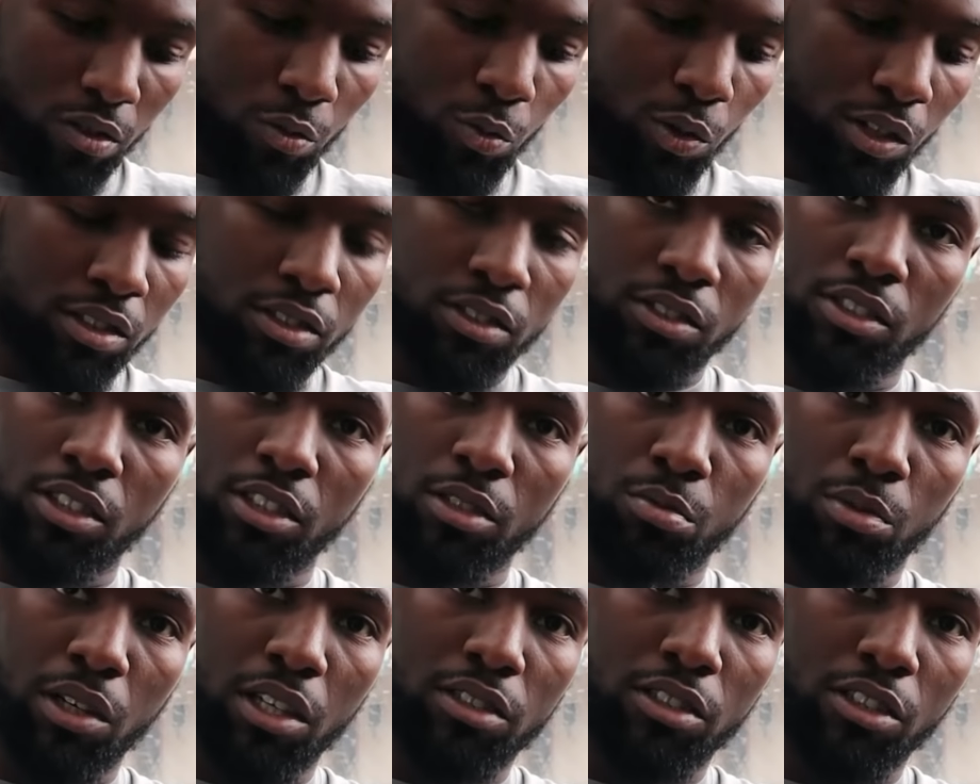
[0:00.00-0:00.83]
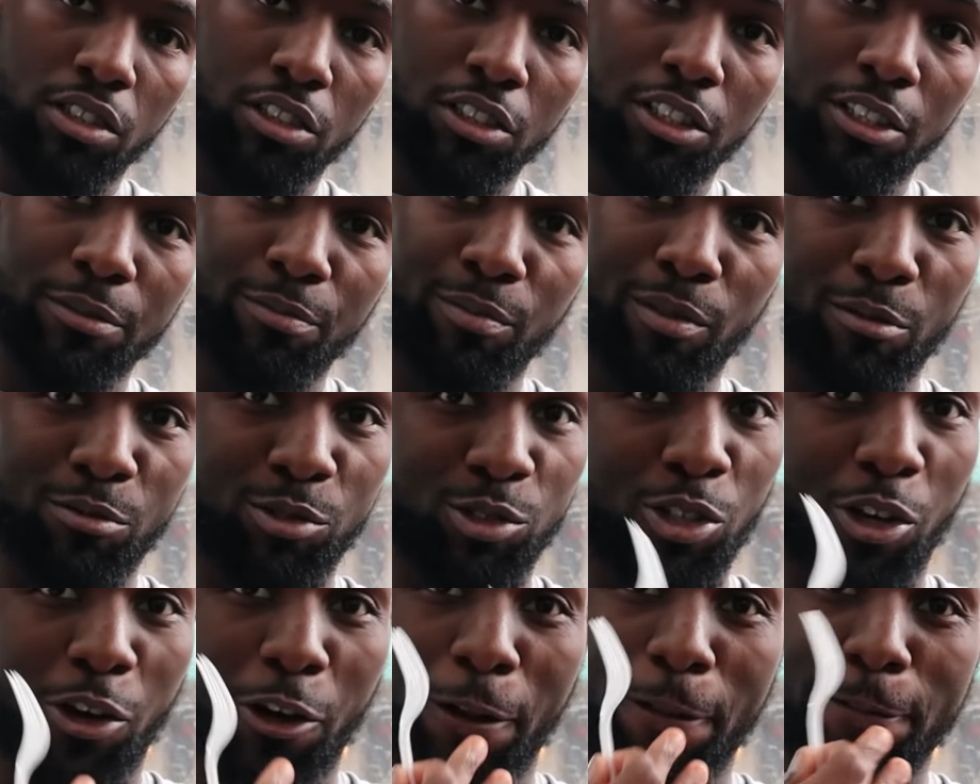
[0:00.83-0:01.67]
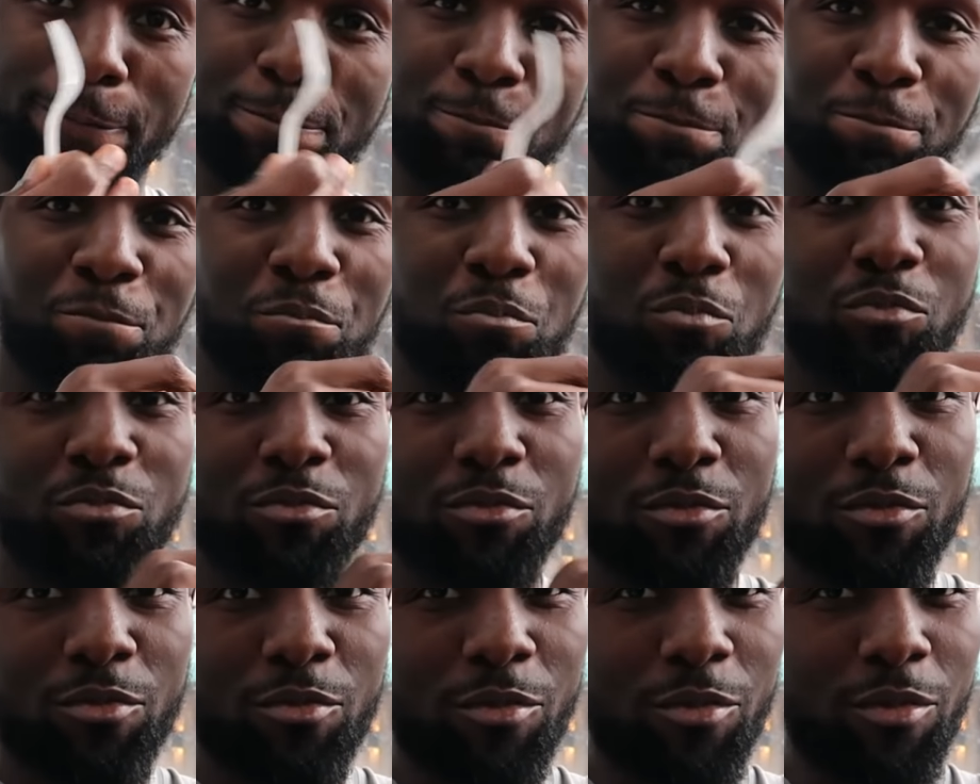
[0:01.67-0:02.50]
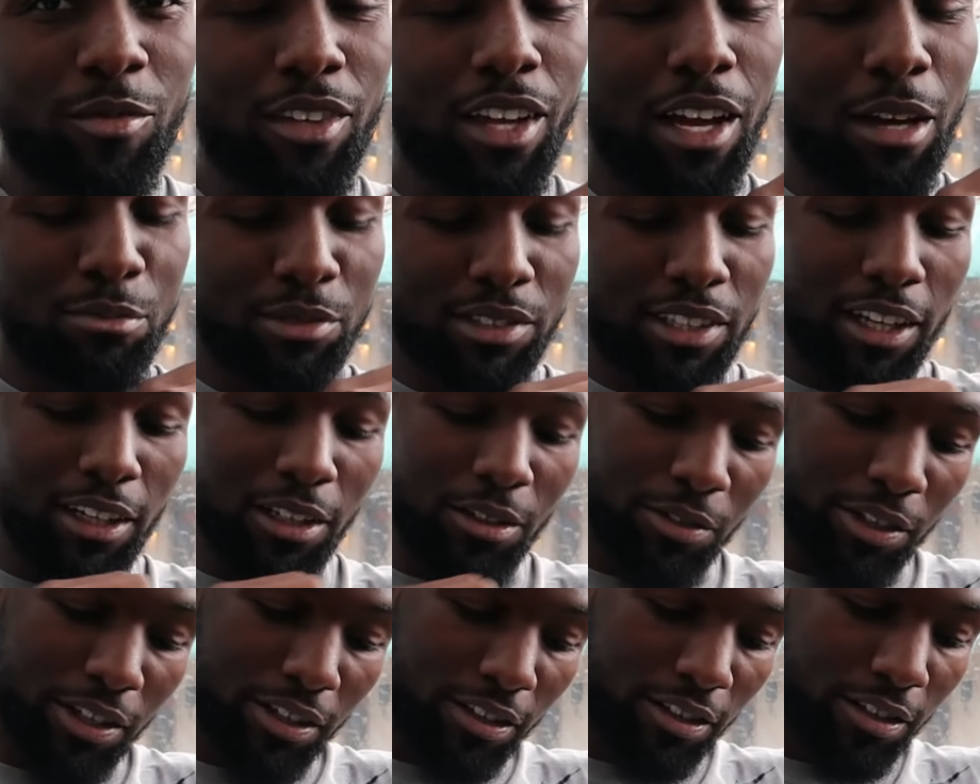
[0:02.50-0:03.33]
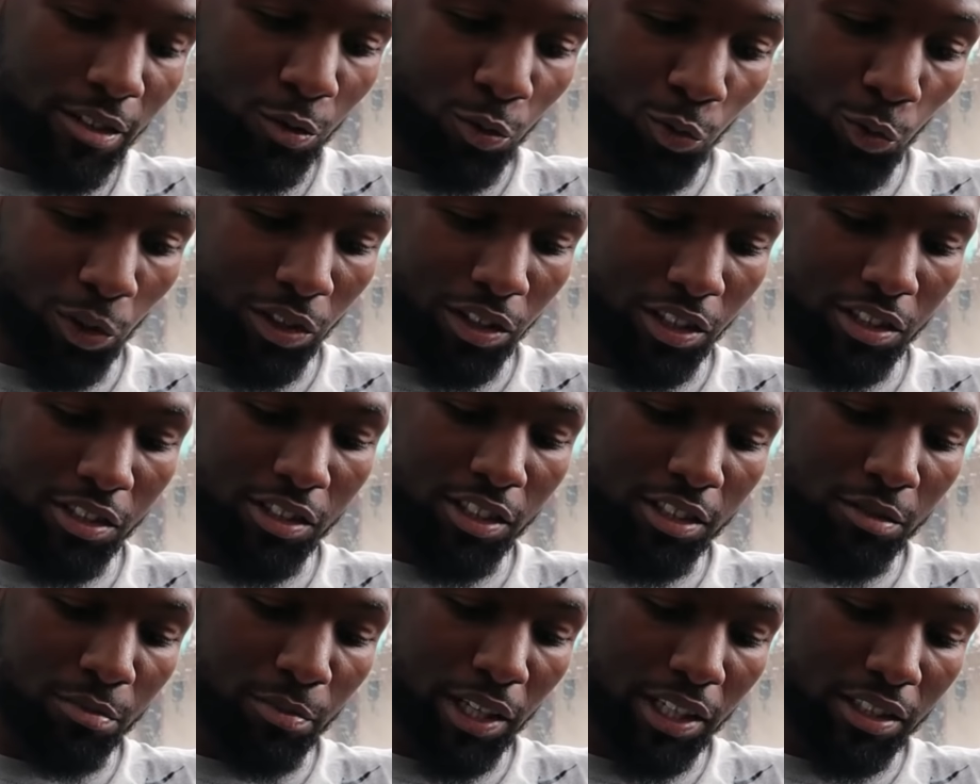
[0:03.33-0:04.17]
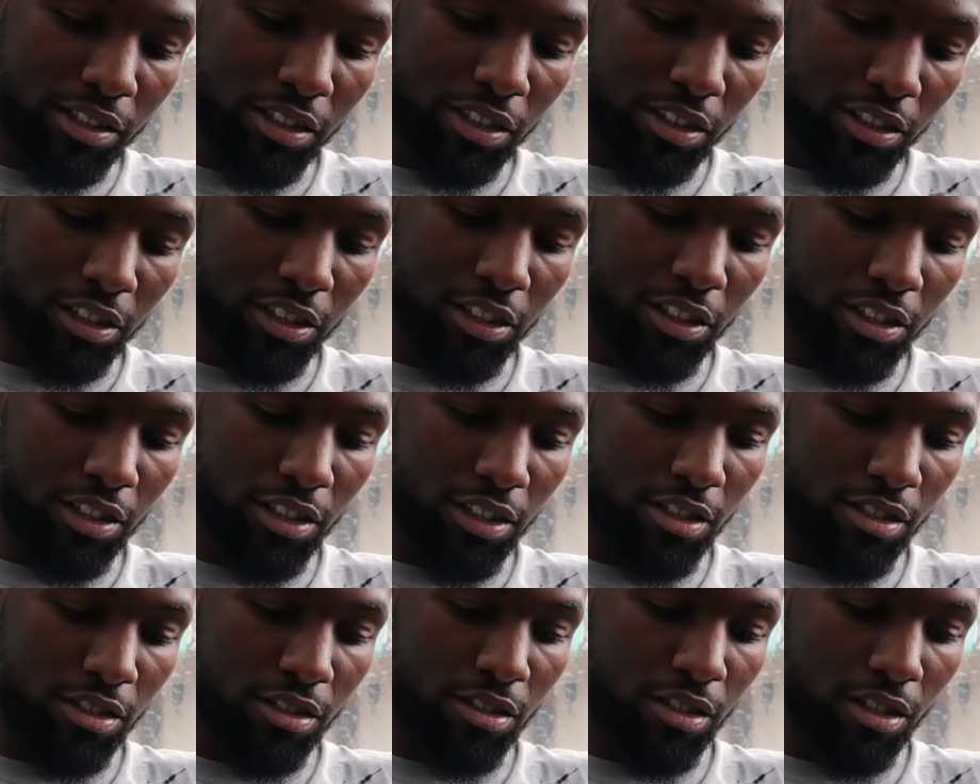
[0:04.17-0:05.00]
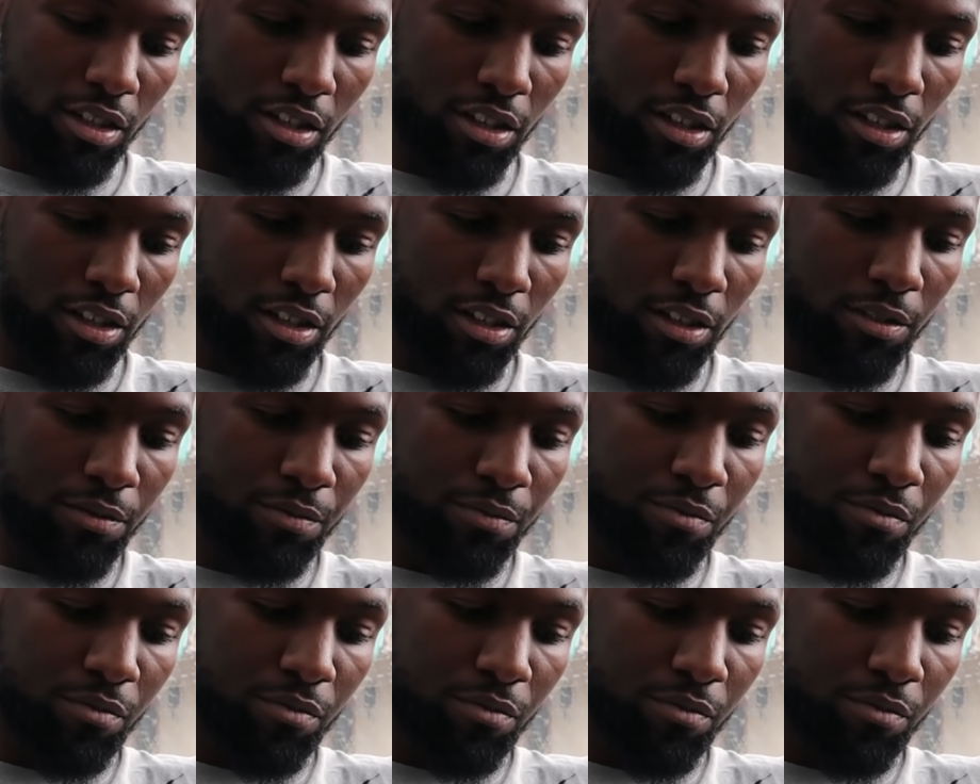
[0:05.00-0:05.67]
What this is basically, I'm sorry, I'm salivating. What this is basically is uh,